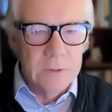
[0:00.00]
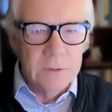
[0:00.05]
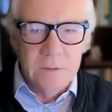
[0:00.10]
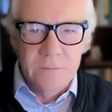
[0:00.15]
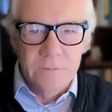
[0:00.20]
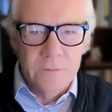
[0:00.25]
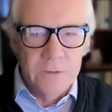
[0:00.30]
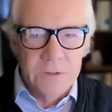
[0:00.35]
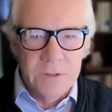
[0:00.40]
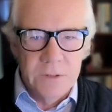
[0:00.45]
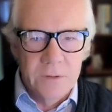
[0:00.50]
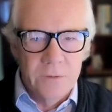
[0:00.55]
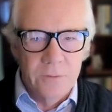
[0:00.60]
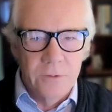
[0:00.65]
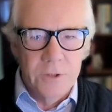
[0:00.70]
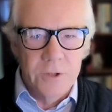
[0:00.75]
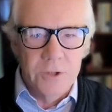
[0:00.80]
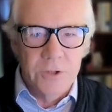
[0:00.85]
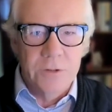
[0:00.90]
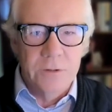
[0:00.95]
in the first
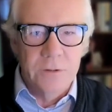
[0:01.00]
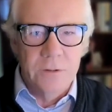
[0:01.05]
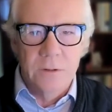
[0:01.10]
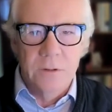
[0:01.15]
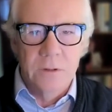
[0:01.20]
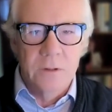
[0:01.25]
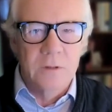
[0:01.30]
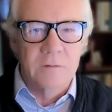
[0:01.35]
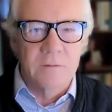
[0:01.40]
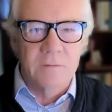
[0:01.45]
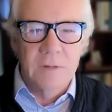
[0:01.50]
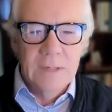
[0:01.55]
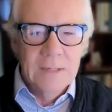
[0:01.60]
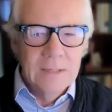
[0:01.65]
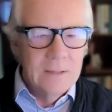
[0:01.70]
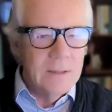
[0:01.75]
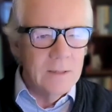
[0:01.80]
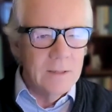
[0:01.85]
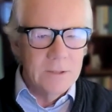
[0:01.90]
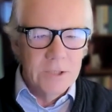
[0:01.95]
iteration of
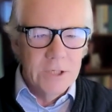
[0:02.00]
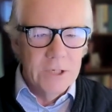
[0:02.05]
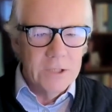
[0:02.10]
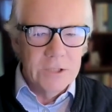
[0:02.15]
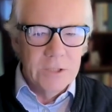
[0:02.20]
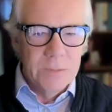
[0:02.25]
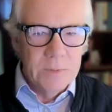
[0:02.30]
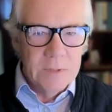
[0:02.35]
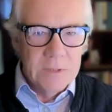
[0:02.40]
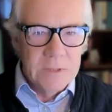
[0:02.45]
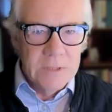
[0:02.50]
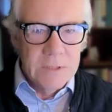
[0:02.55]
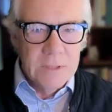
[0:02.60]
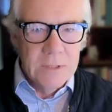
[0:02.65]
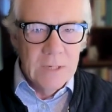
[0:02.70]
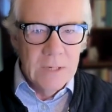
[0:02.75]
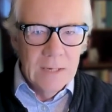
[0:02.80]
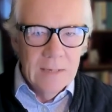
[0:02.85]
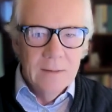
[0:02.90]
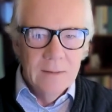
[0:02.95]

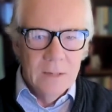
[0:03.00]
ChatGPT,